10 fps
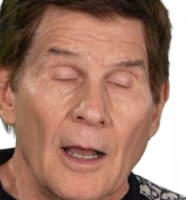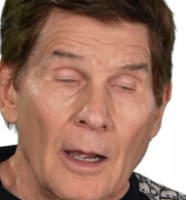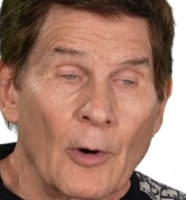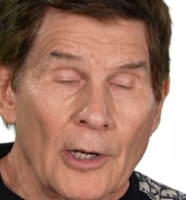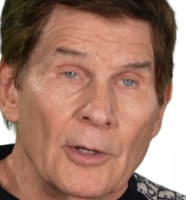I
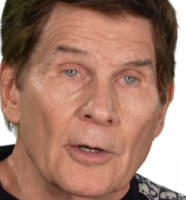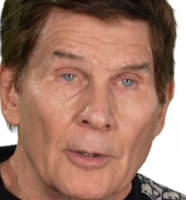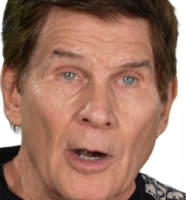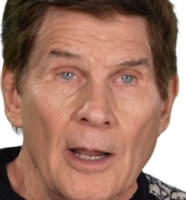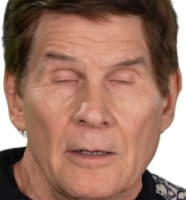want to do it
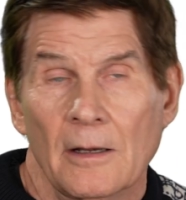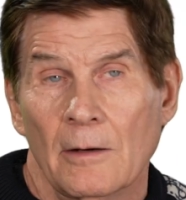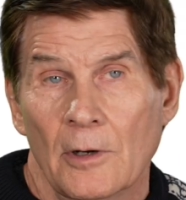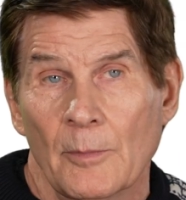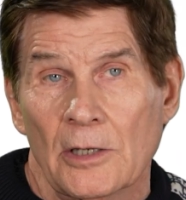right. I
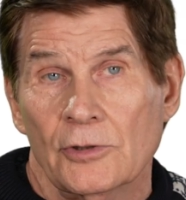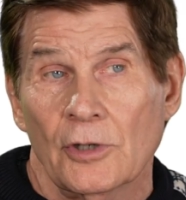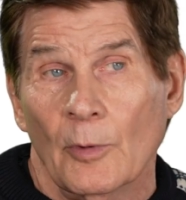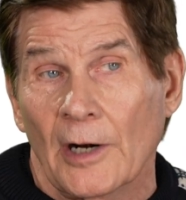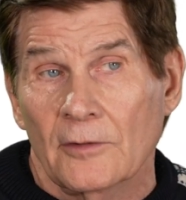want to make
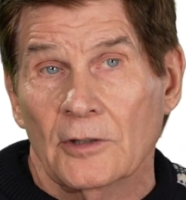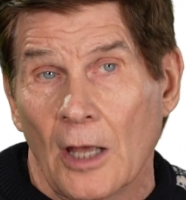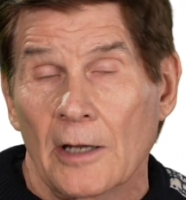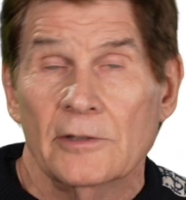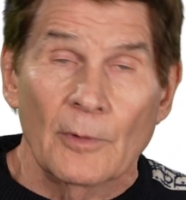sure when it's
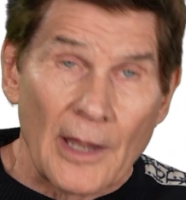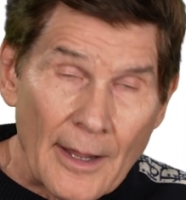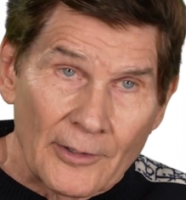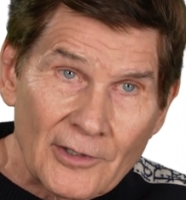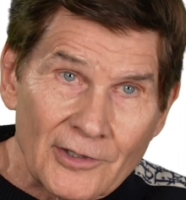launched, we
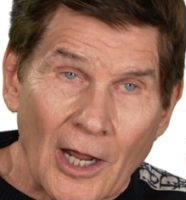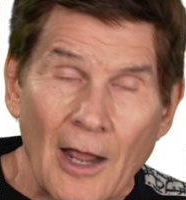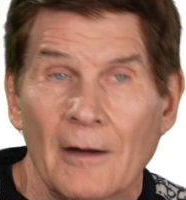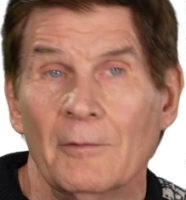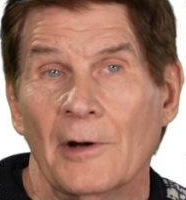have it in
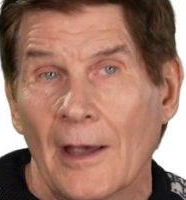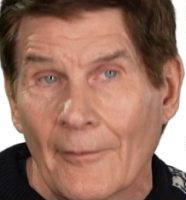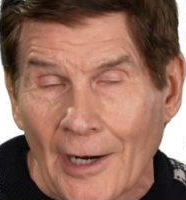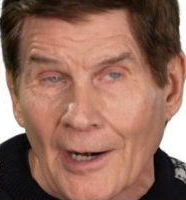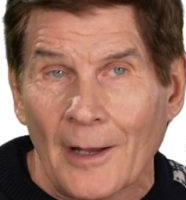stock, we have
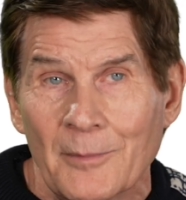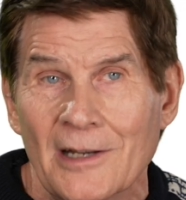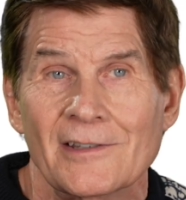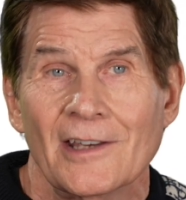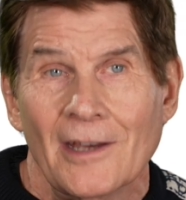it in
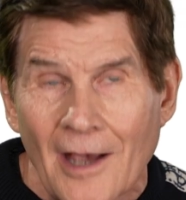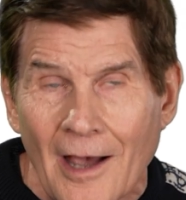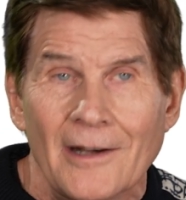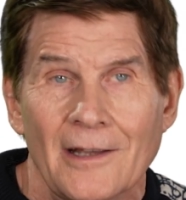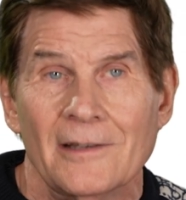MDC,
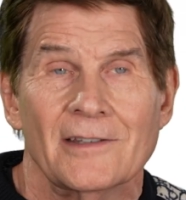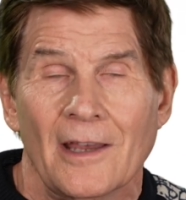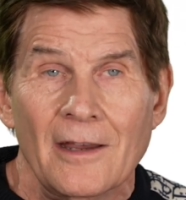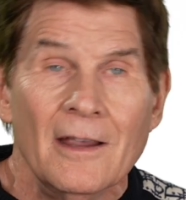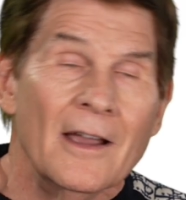
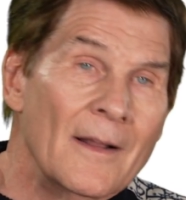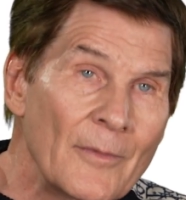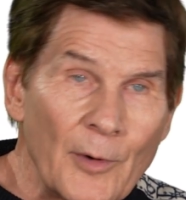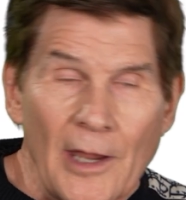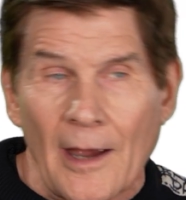IDC,
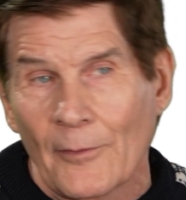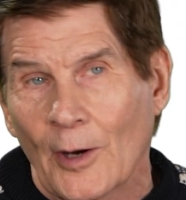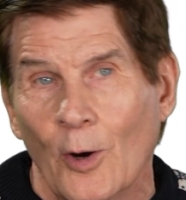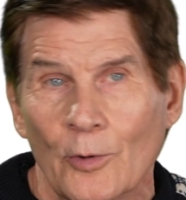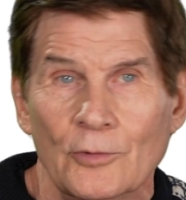we have the
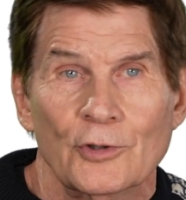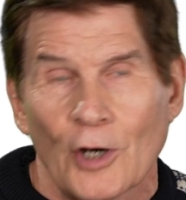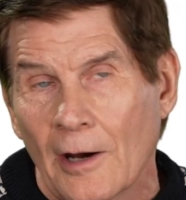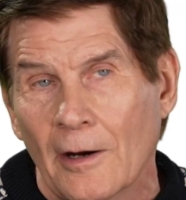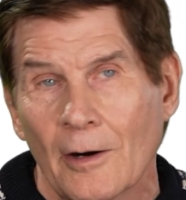golden
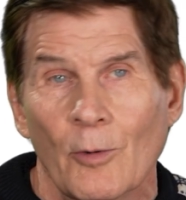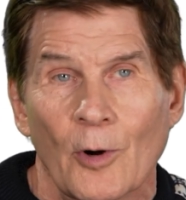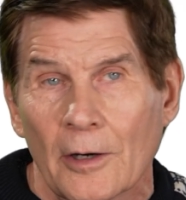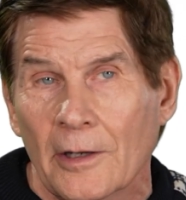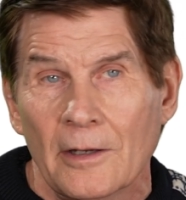triangle
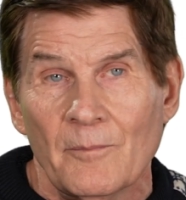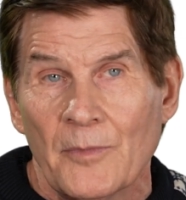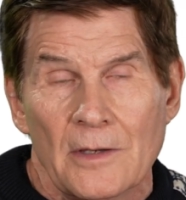working.